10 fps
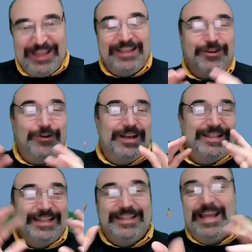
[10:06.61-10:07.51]
So, as
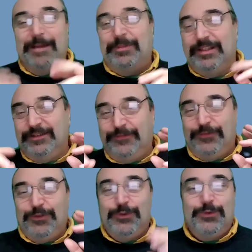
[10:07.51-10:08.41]
an example, if
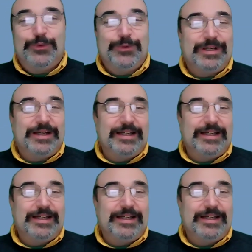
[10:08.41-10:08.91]
you